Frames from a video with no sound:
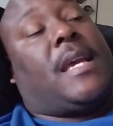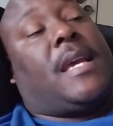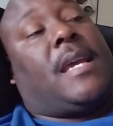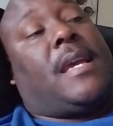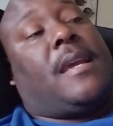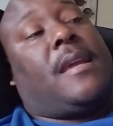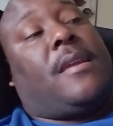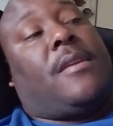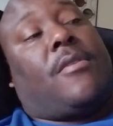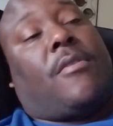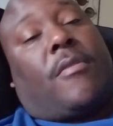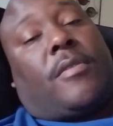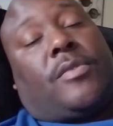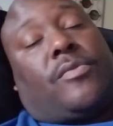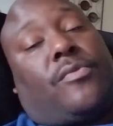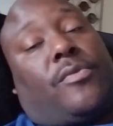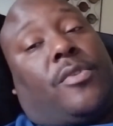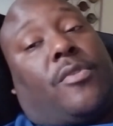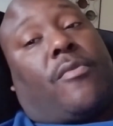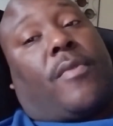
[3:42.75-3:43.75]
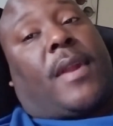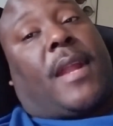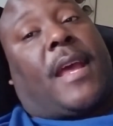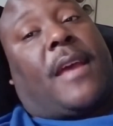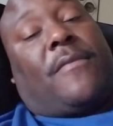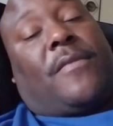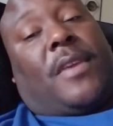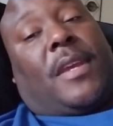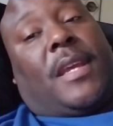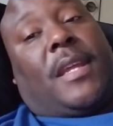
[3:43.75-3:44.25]
And you want to
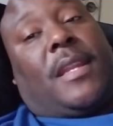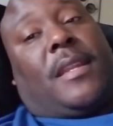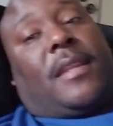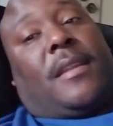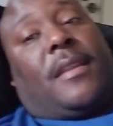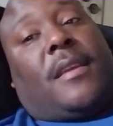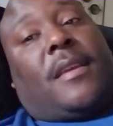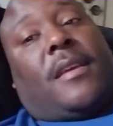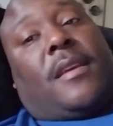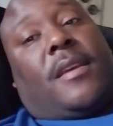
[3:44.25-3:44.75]
have your ending.